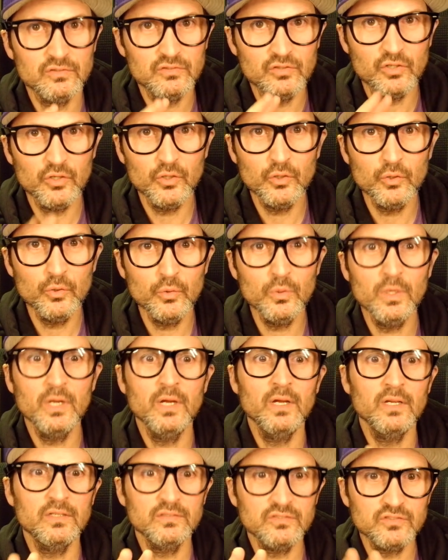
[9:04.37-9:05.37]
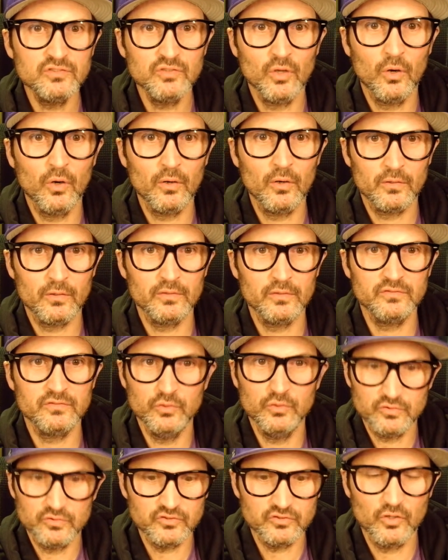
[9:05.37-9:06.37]
2 starters
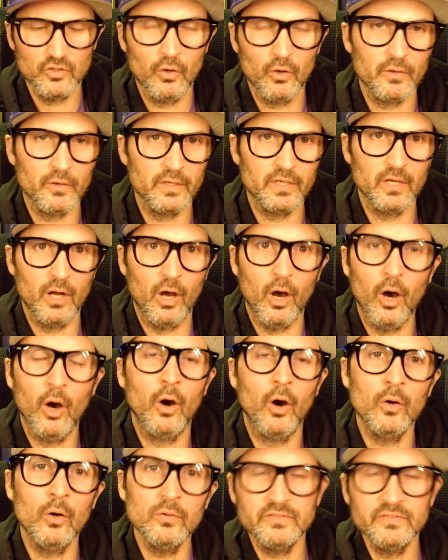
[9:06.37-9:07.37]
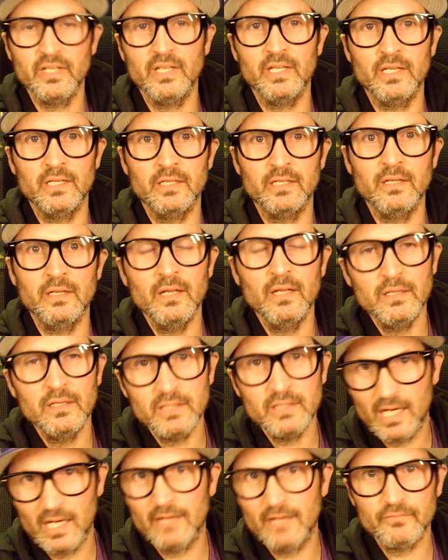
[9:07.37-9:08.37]
who started all 10
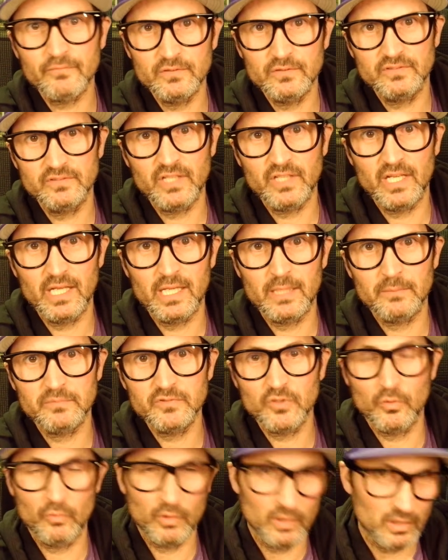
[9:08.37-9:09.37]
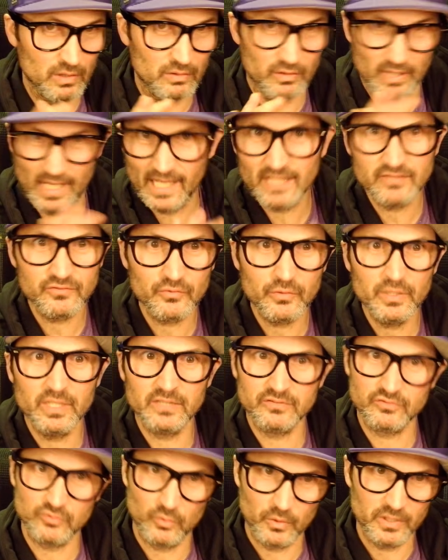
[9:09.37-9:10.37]
conference games. So last 3
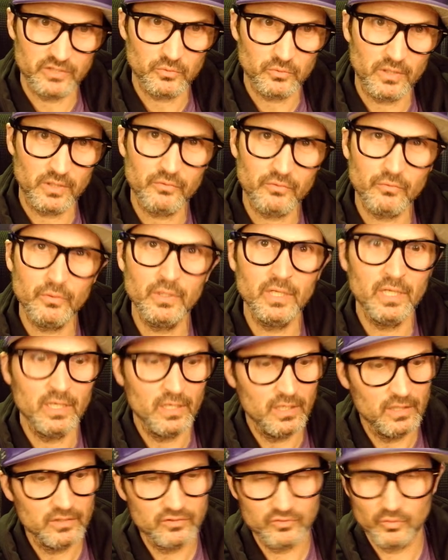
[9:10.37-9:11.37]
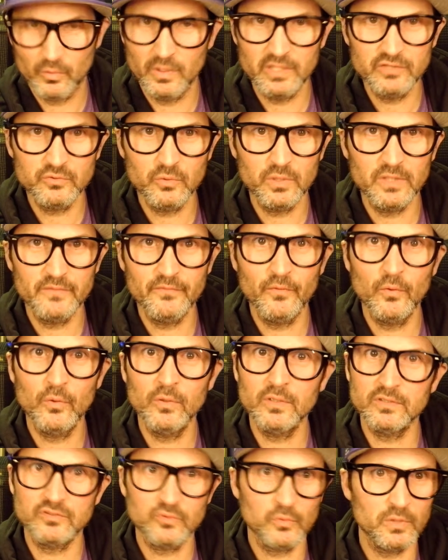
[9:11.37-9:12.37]
years, 2023,
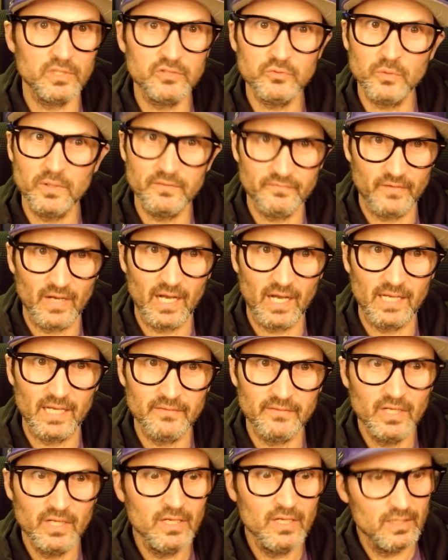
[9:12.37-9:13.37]
2024, and 2025,